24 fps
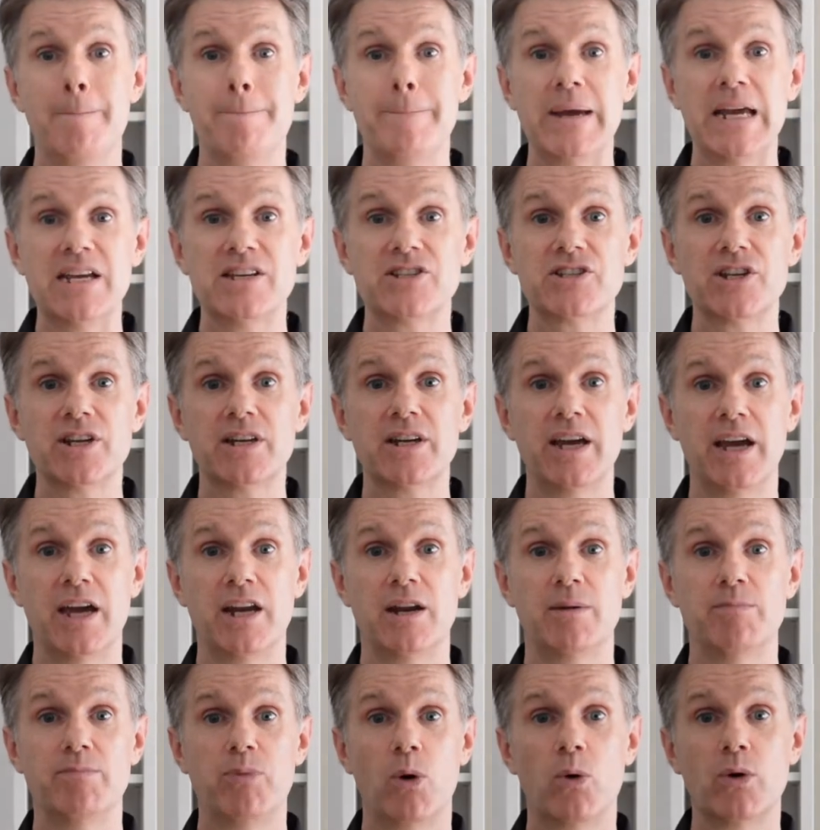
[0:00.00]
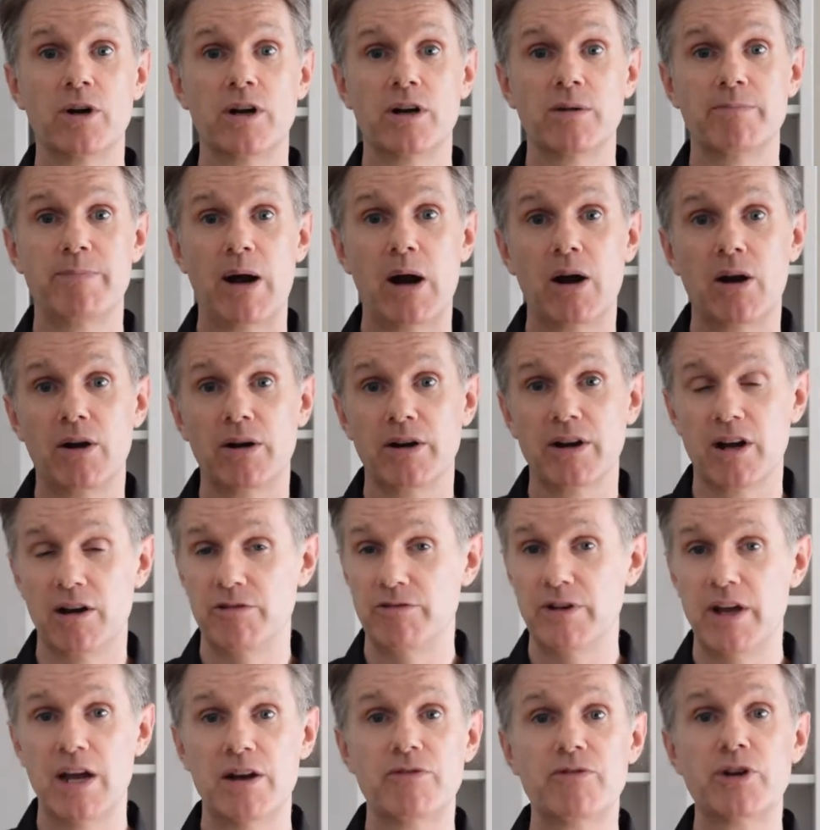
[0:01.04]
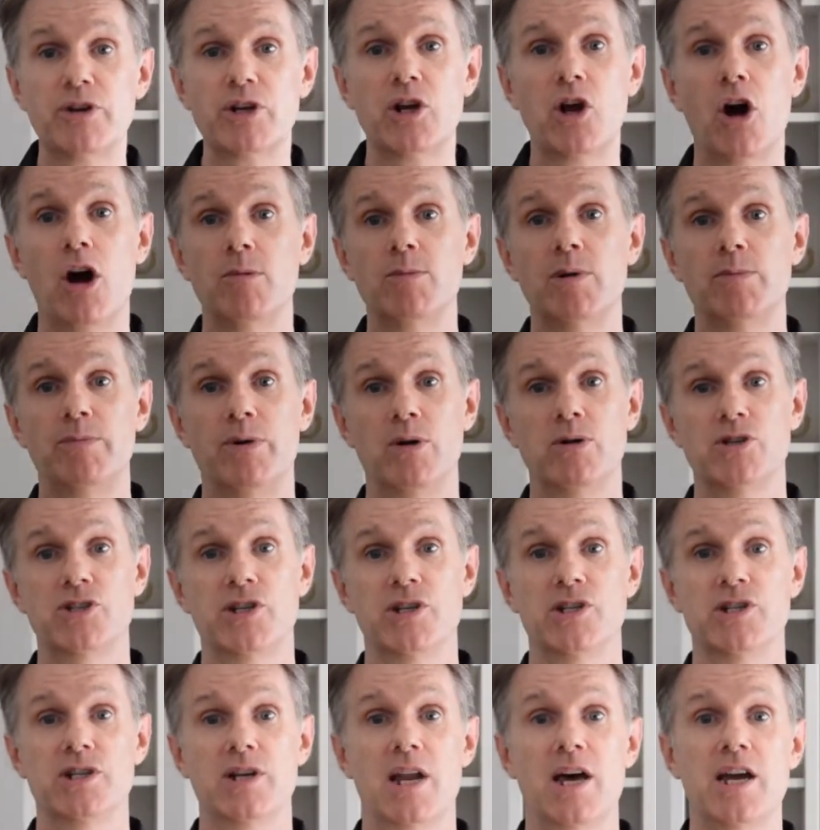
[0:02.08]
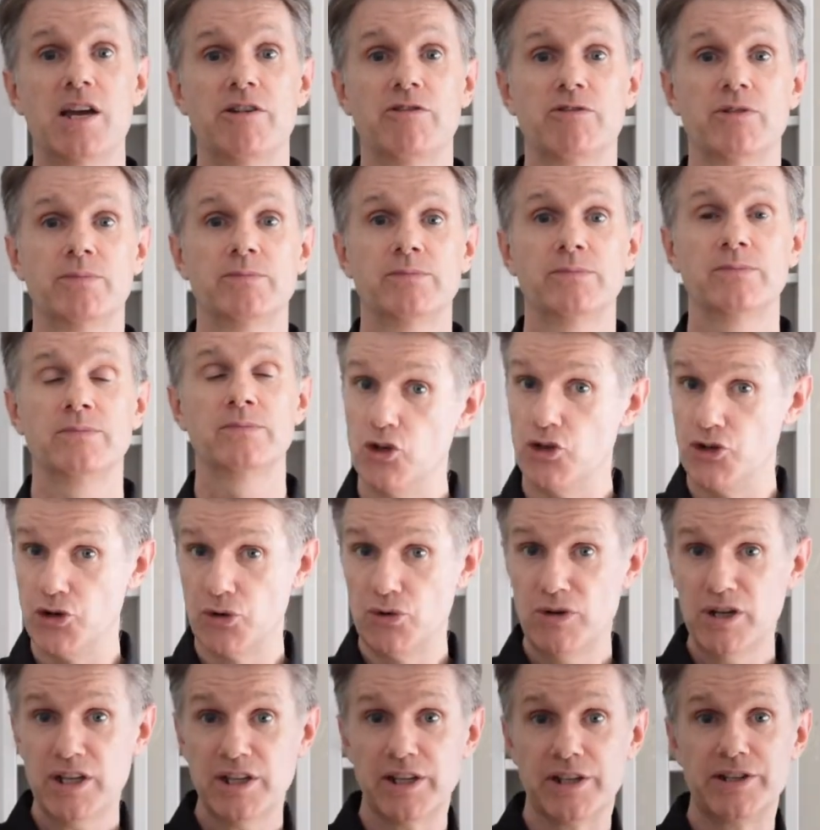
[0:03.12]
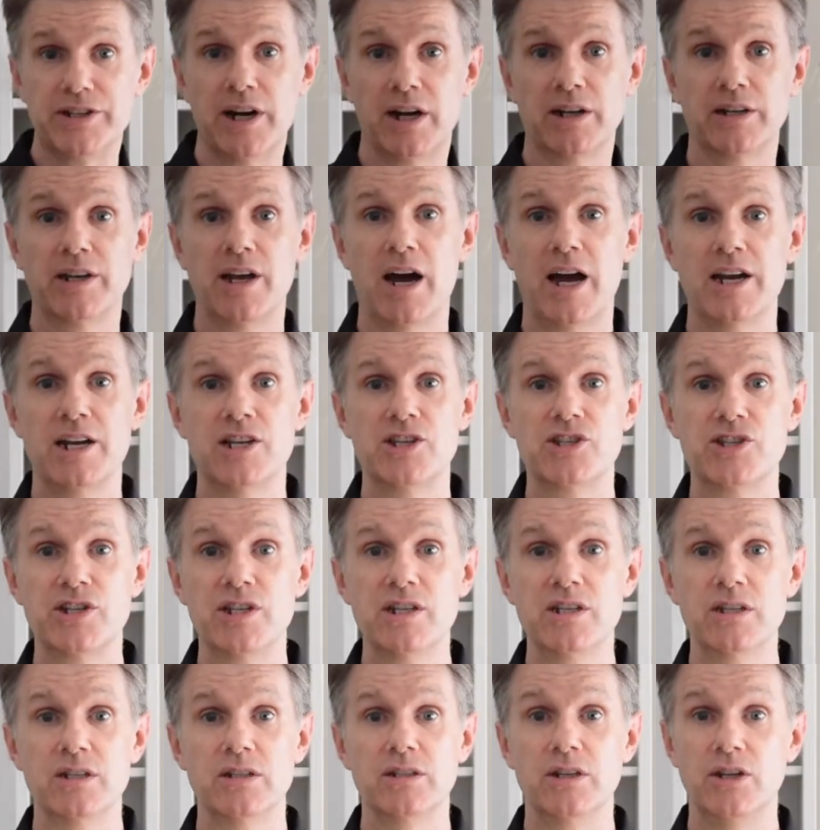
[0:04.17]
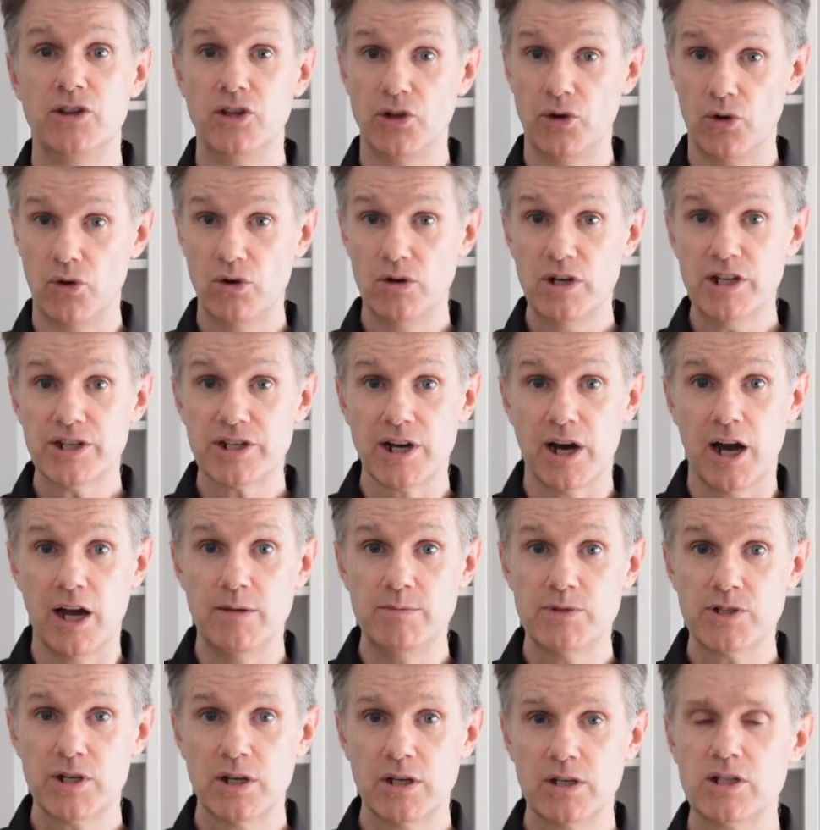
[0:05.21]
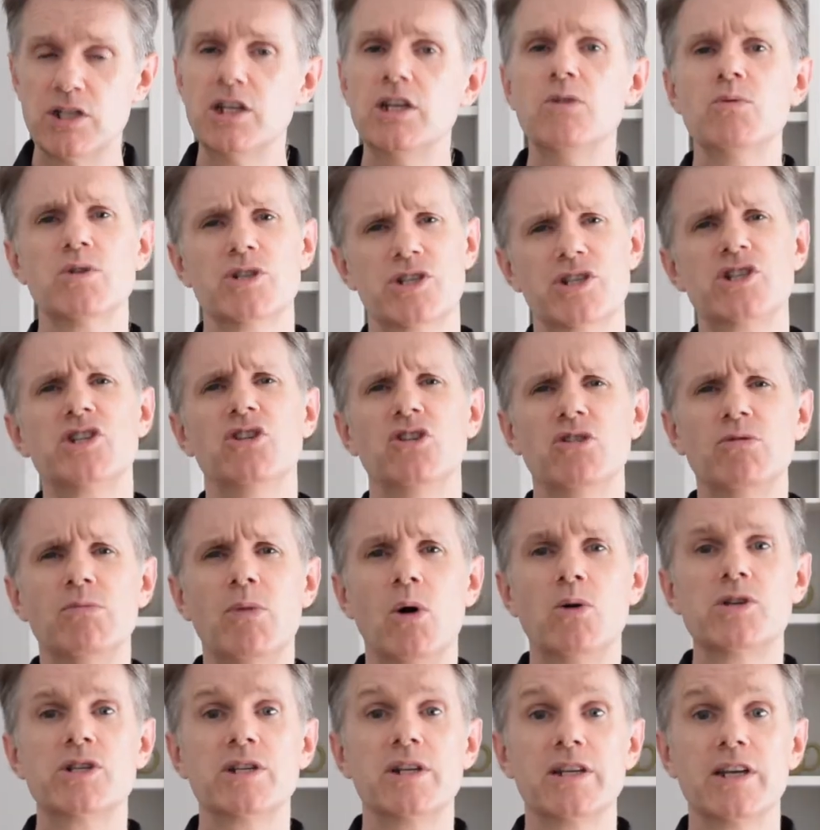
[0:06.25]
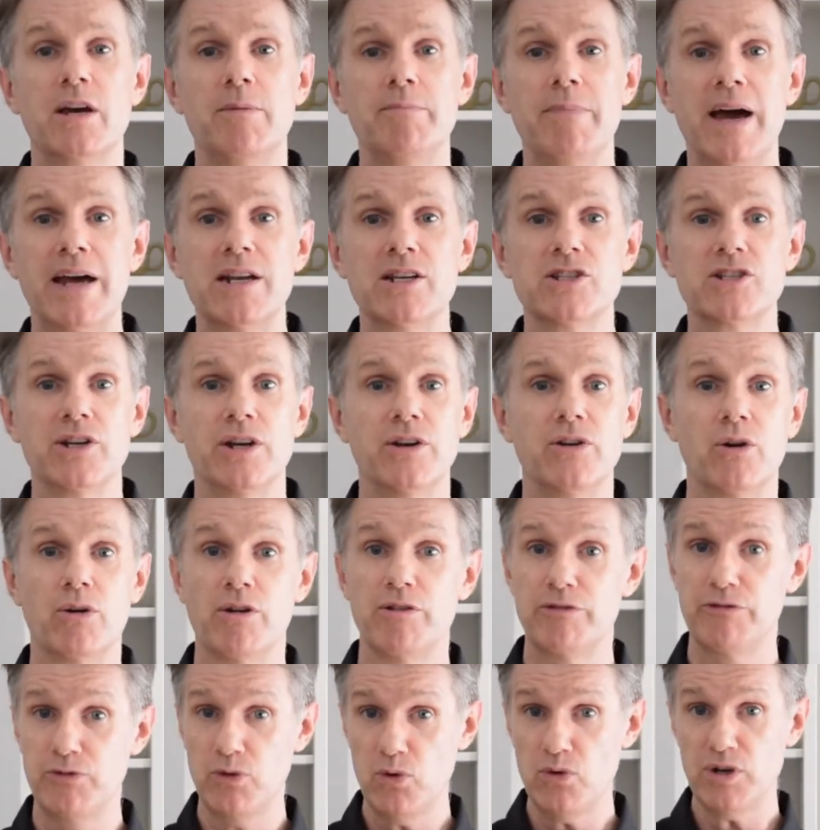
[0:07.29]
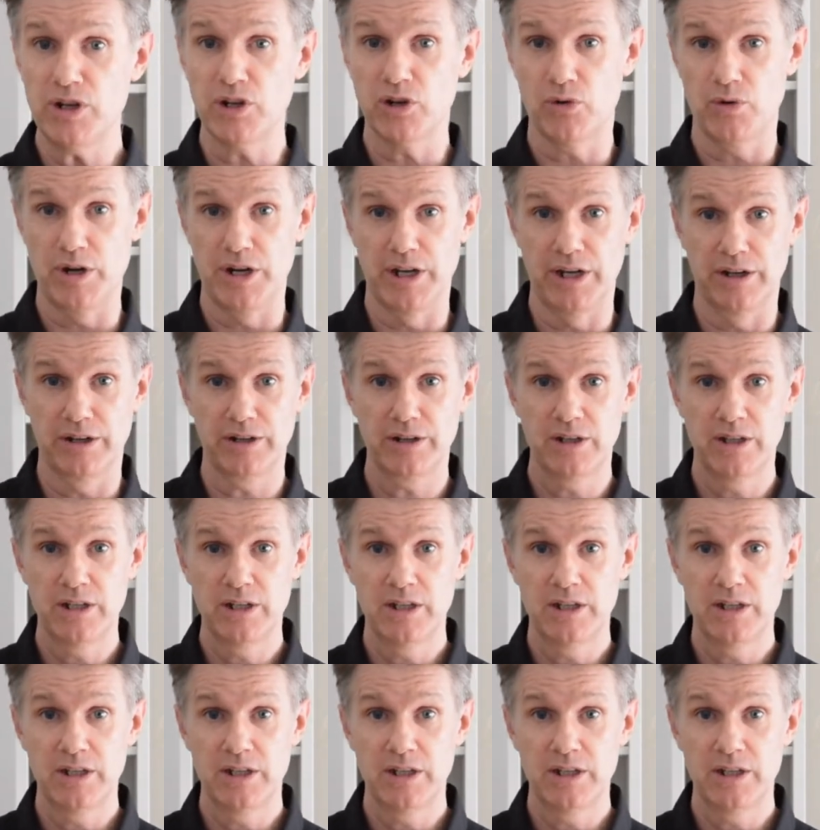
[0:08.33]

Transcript: basic and important part of every common person's life. During the Tang Dynasty, in the early times, tea was still mostly a medicine or a food ingredient.